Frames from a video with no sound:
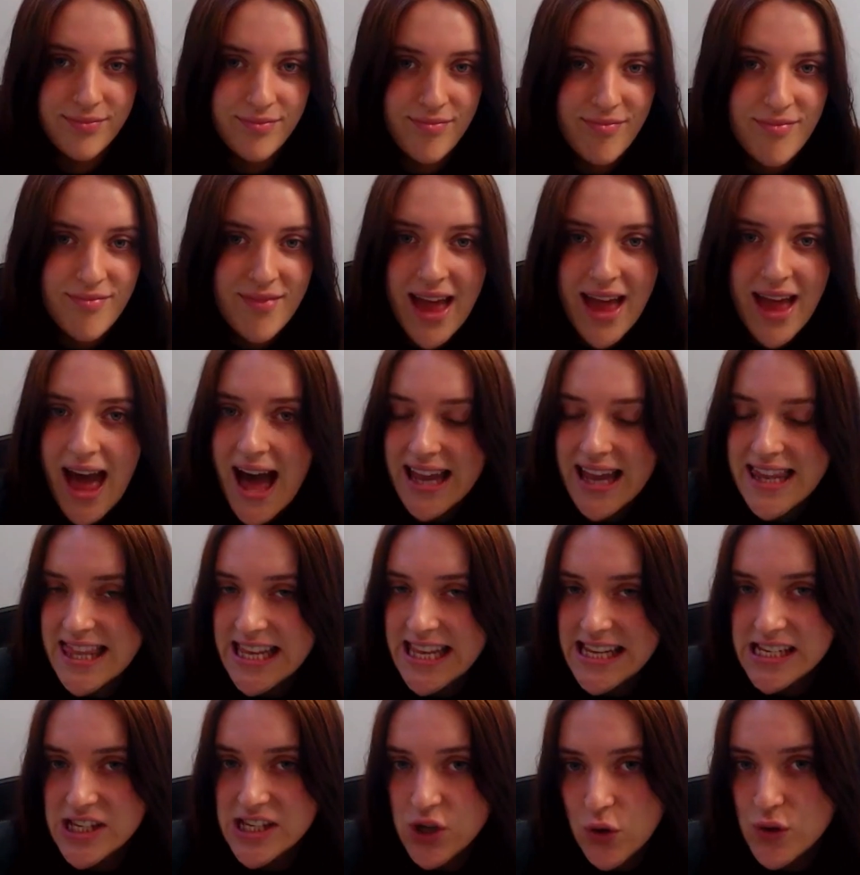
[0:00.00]
And this
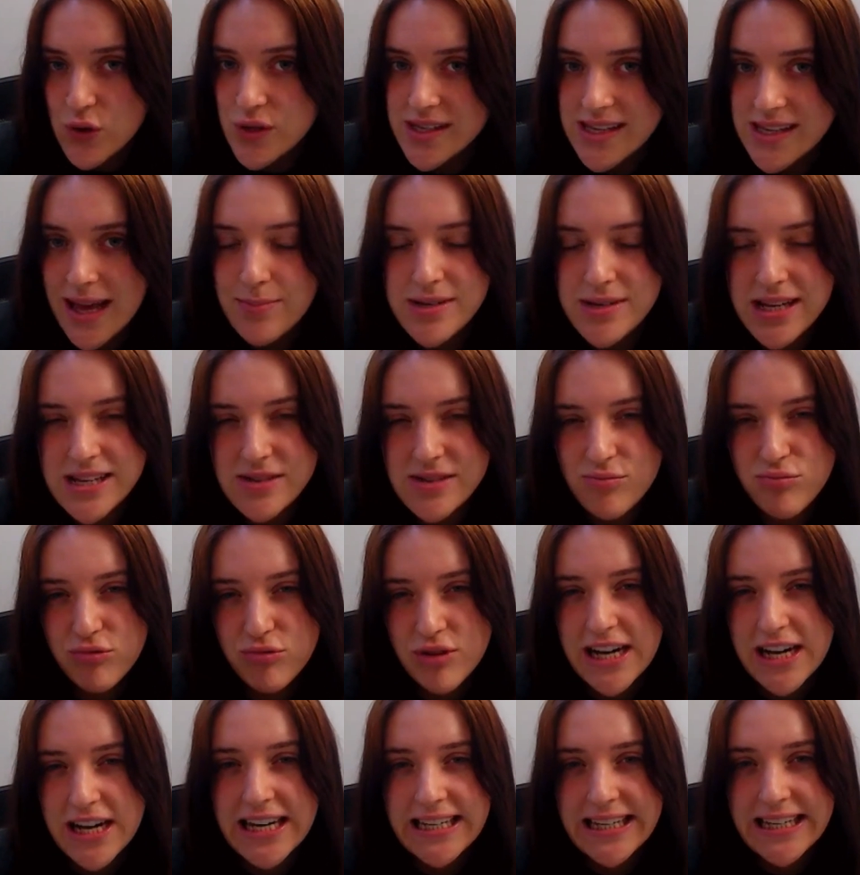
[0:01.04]
concept is really
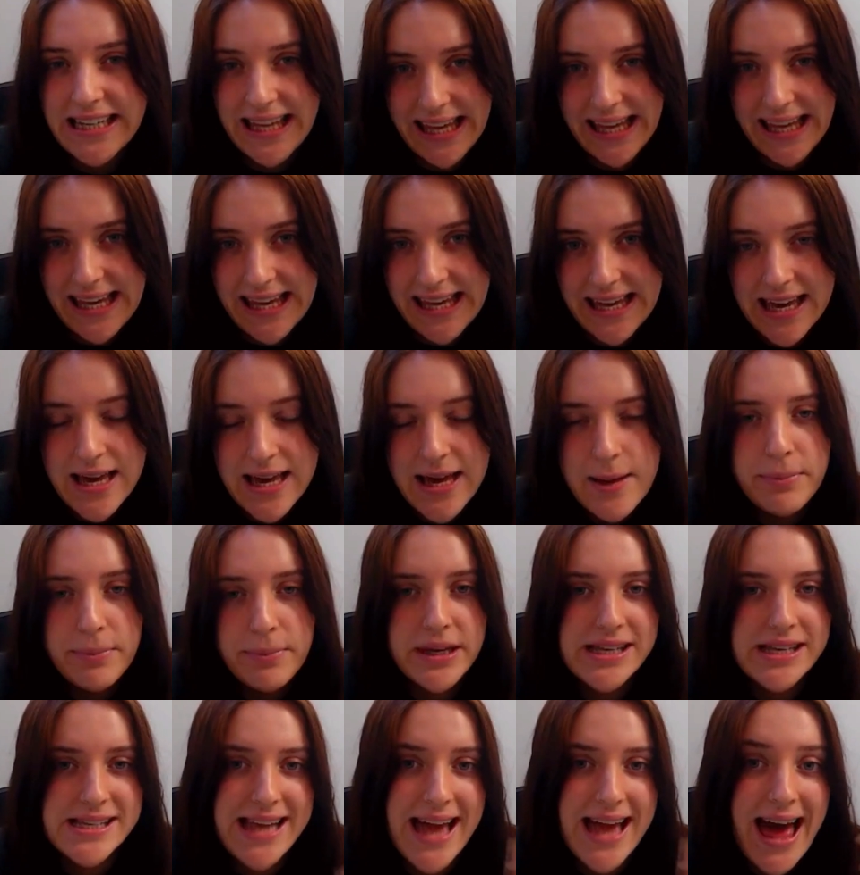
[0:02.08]
key because it
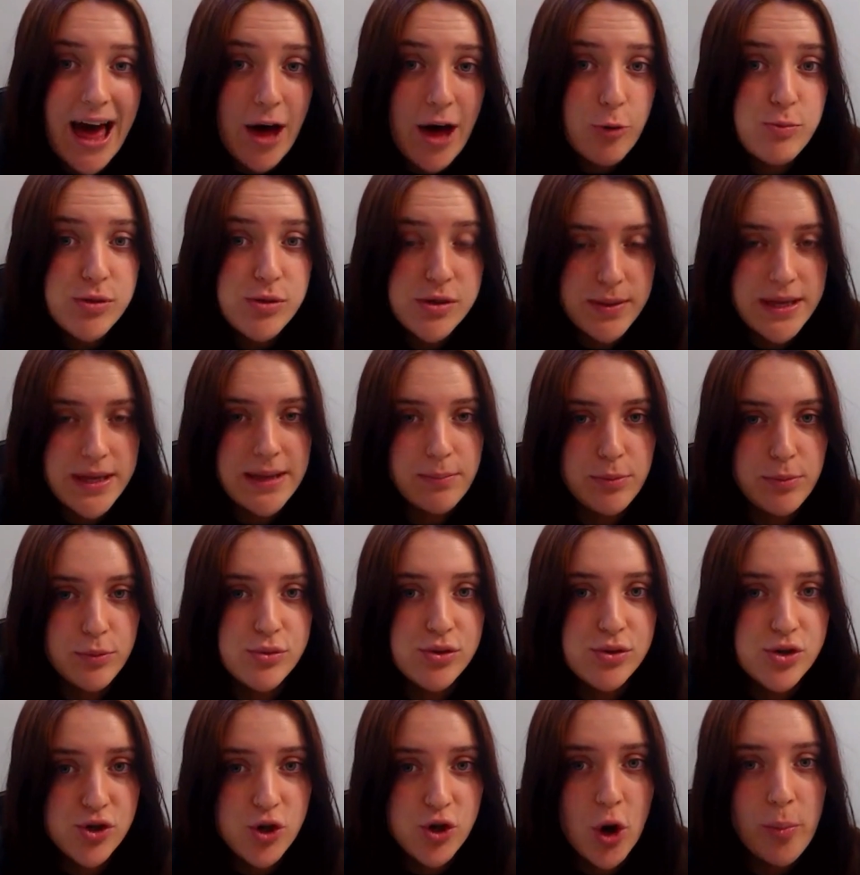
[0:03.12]
helps people
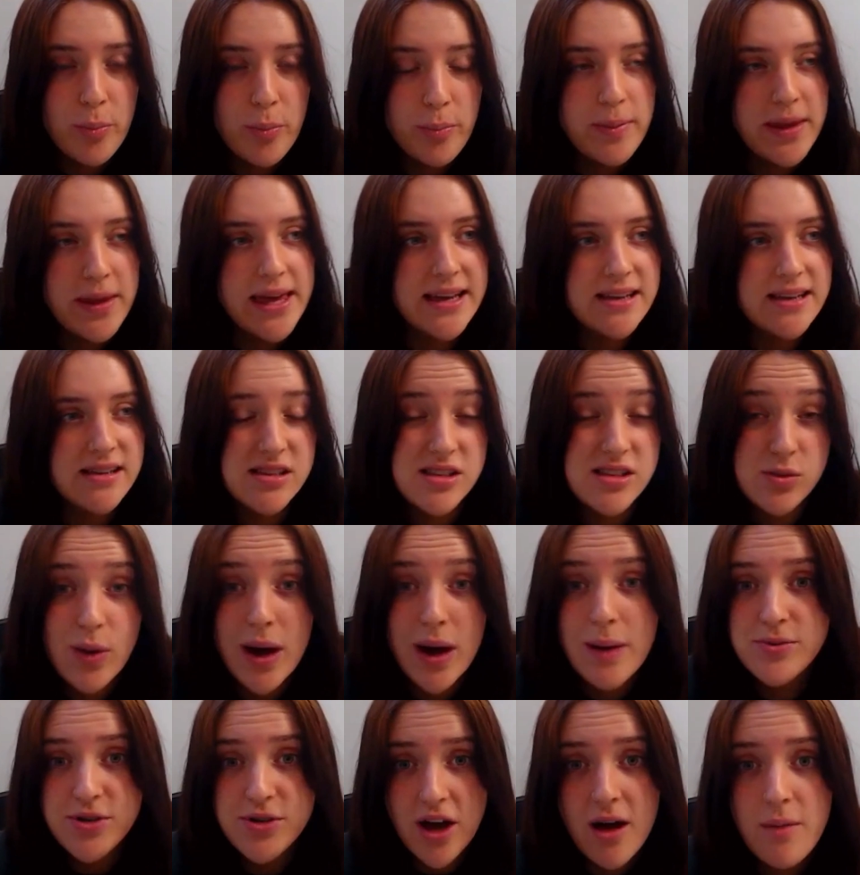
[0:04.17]
stop being swept
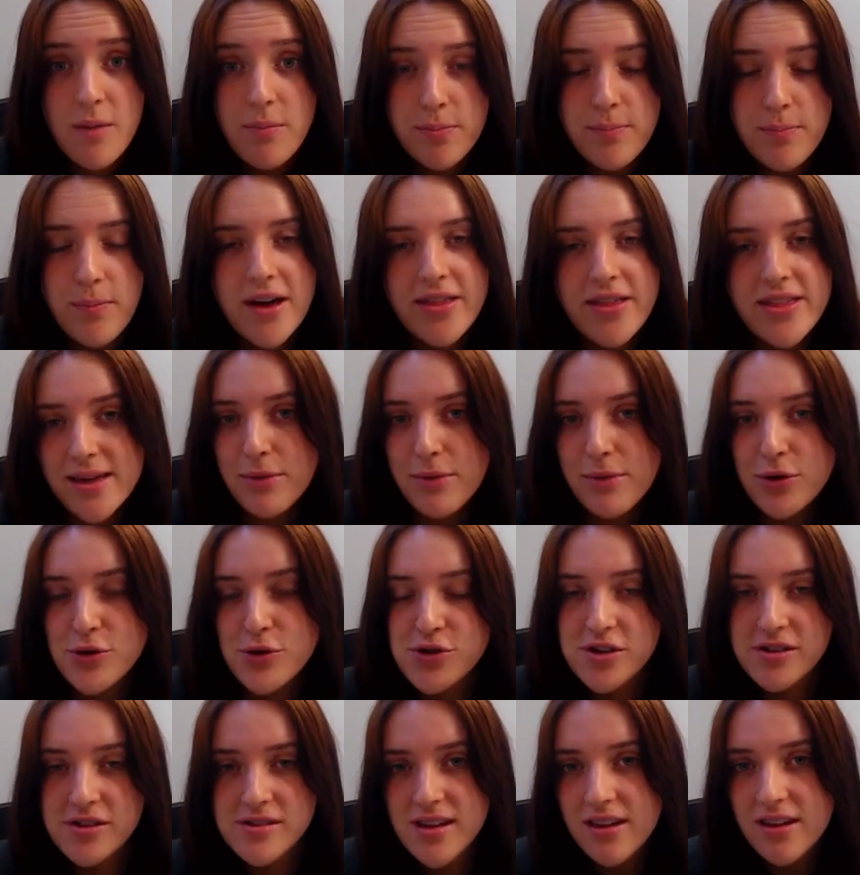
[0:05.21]
up by the emotions
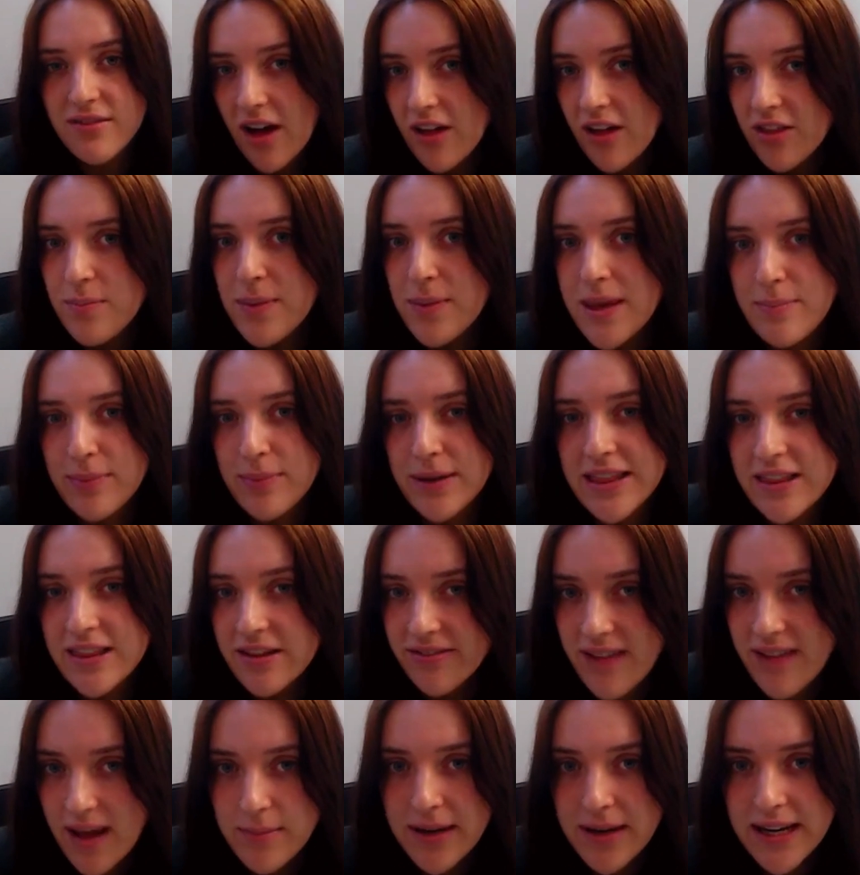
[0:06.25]
of other people in the
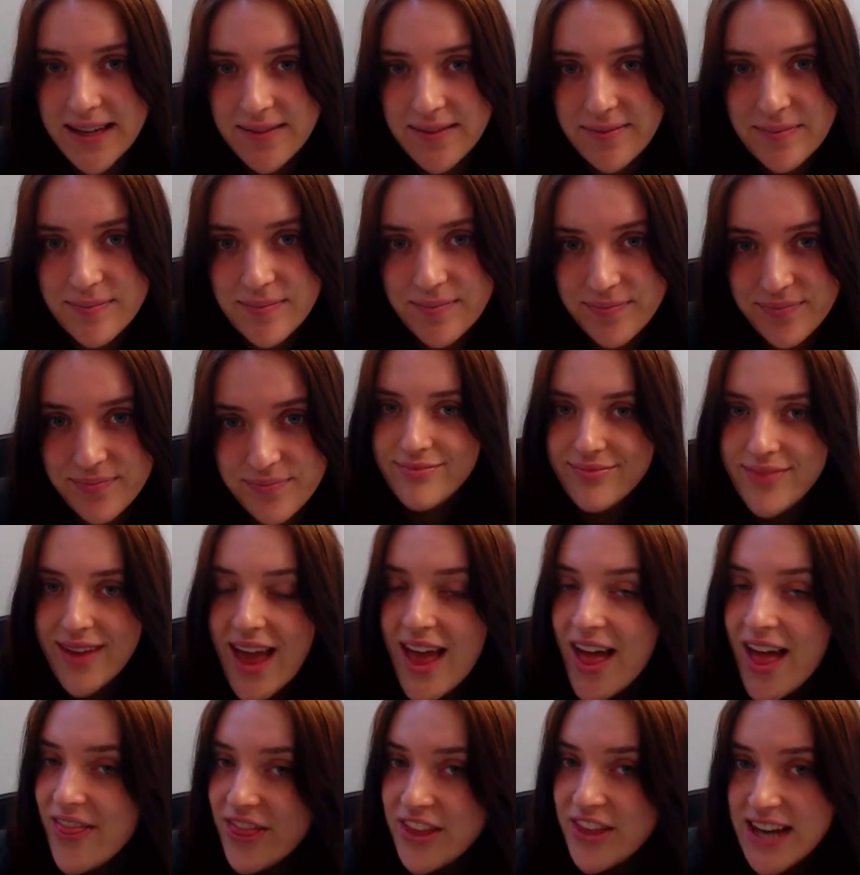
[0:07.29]
family. The
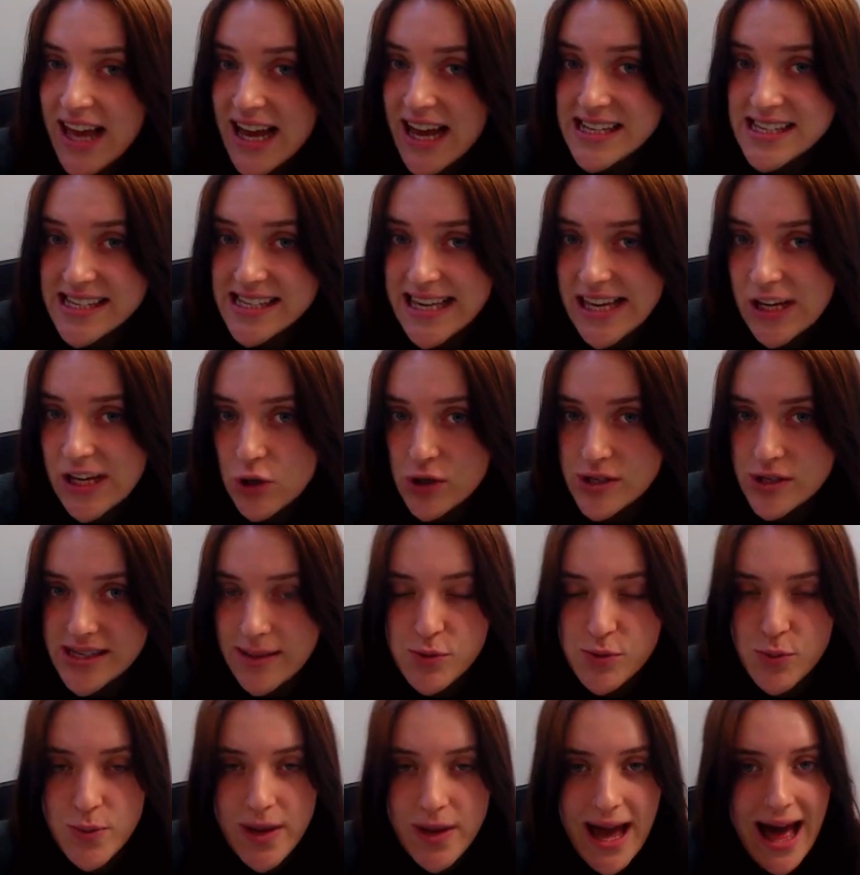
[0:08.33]
next key concept we
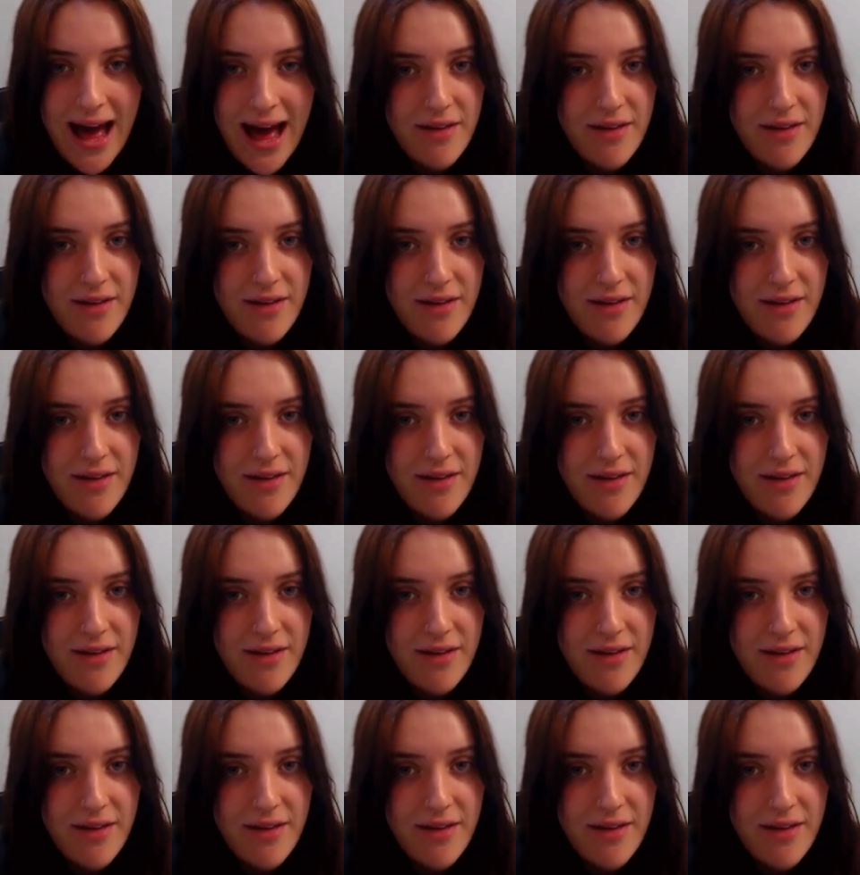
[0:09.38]
have is